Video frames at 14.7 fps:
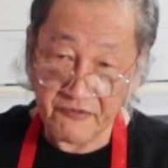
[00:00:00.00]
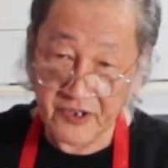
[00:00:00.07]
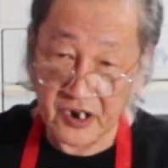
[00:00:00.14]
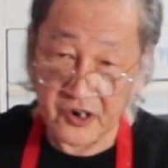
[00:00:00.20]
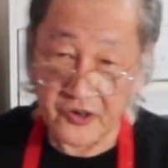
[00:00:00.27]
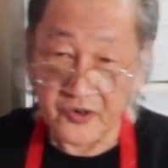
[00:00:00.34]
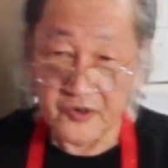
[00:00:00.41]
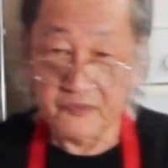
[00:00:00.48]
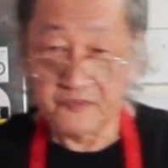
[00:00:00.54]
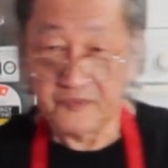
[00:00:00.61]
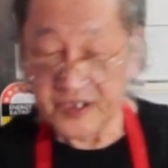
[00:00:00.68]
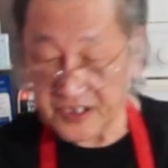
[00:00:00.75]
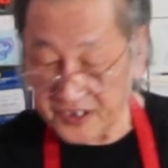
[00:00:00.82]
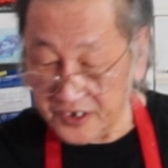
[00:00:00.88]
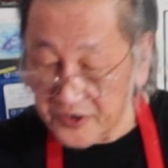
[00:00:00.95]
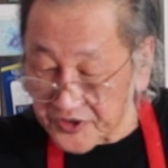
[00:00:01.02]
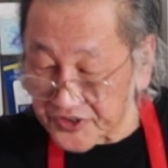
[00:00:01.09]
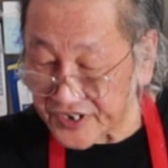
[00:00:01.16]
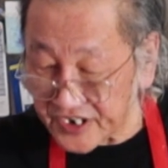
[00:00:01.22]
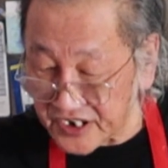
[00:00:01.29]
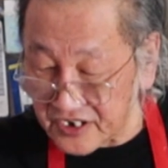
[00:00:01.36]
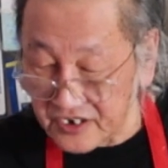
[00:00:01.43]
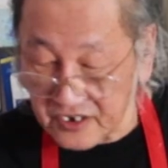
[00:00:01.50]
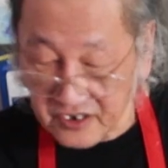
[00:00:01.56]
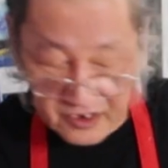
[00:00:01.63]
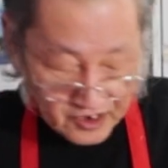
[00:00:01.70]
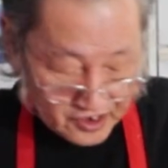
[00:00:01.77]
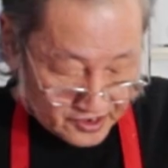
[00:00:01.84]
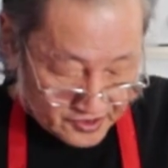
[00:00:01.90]
will be
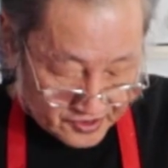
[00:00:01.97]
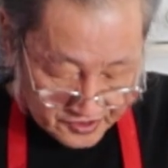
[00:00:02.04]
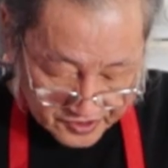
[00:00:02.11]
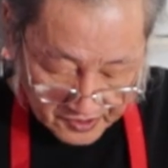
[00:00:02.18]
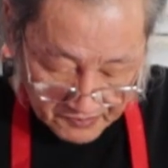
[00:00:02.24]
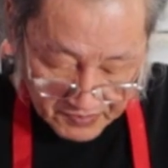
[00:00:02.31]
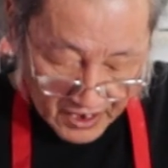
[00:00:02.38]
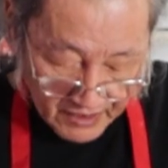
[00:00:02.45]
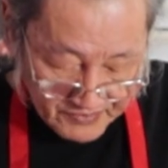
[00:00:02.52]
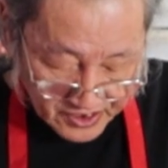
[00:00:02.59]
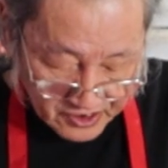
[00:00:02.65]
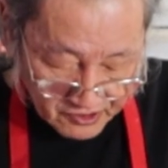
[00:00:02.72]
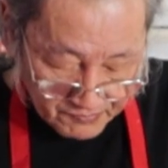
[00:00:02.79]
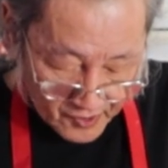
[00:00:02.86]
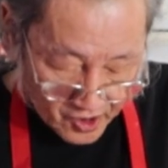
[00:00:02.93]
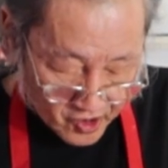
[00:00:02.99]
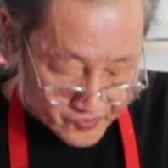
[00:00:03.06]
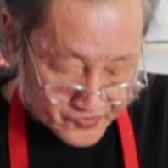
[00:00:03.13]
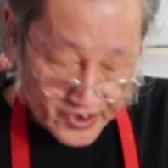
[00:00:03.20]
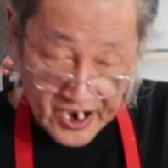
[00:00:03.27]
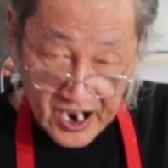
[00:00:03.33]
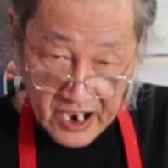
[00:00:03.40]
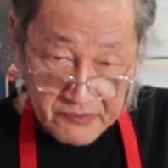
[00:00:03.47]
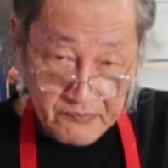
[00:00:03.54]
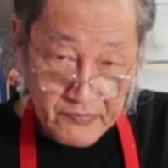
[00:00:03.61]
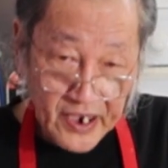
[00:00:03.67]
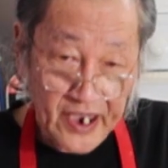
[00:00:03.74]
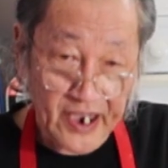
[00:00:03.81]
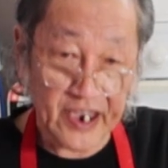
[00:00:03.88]
using the barbecue pork that I
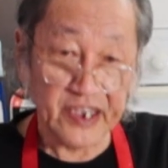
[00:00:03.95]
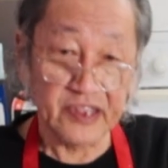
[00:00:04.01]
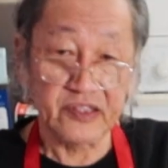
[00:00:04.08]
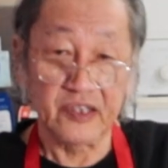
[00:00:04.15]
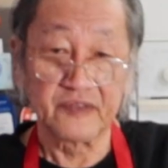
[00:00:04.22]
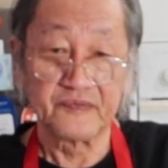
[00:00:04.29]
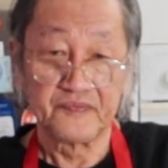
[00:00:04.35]
made